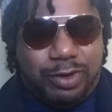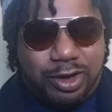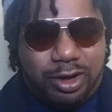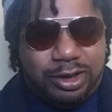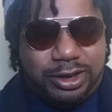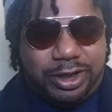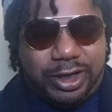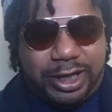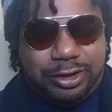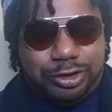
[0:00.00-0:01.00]
were calling
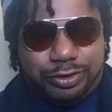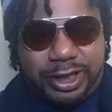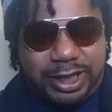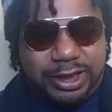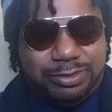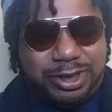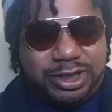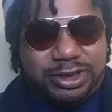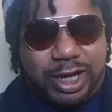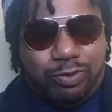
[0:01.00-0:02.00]
their hair dreads
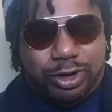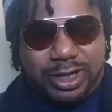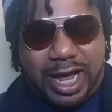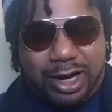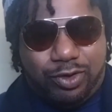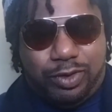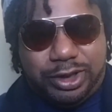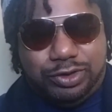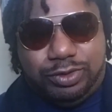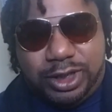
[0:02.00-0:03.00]
because they were not
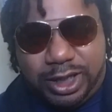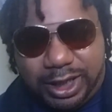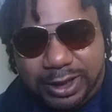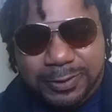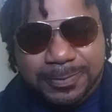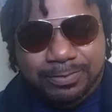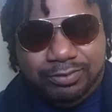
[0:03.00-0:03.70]
going to cut it,